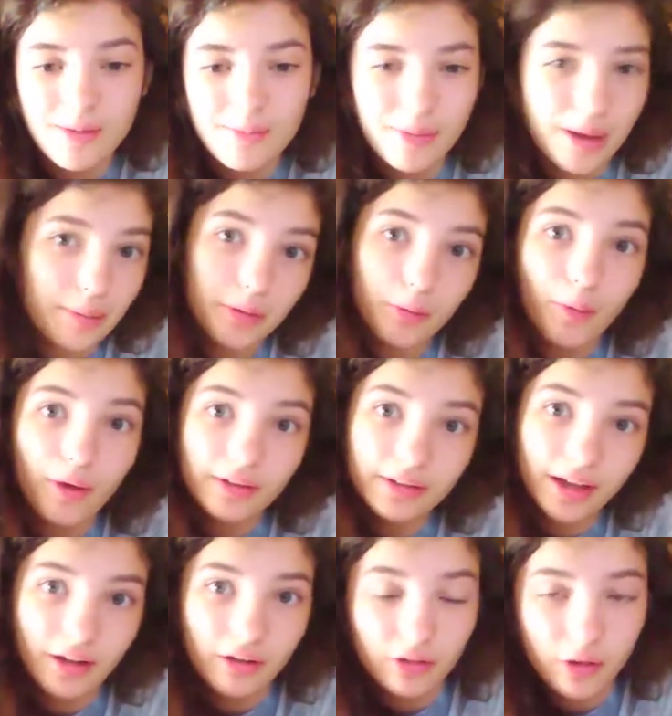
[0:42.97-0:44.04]
Maybe one day
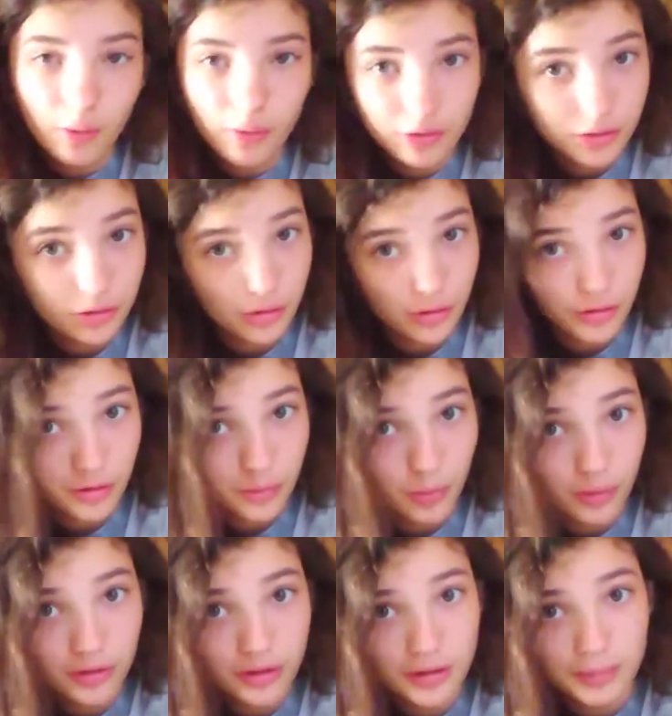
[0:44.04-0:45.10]
I'll go into Jersey
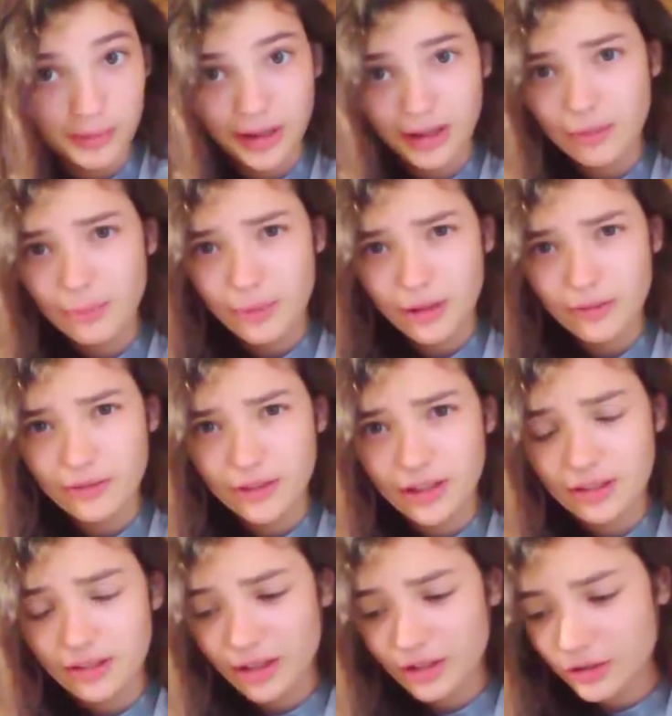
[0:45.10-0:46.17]
Woolies, but that's a bit of an
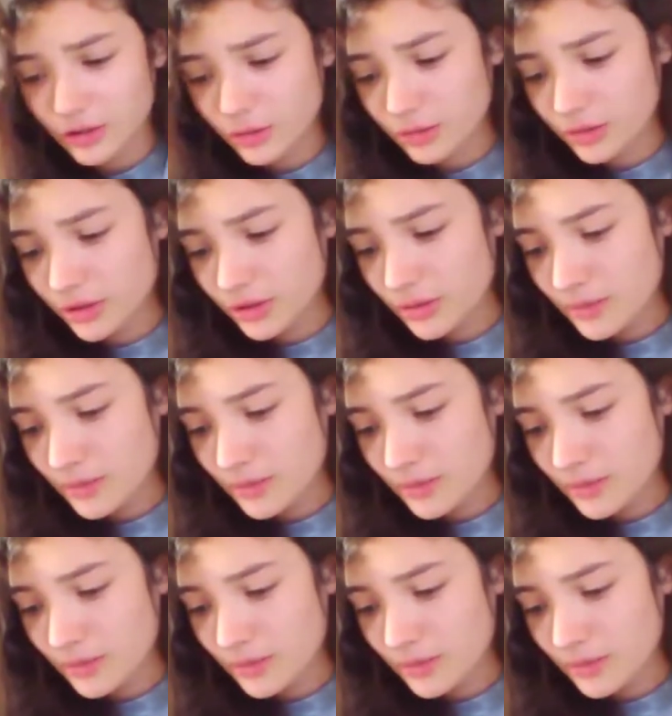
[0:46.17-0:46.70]
inside joke.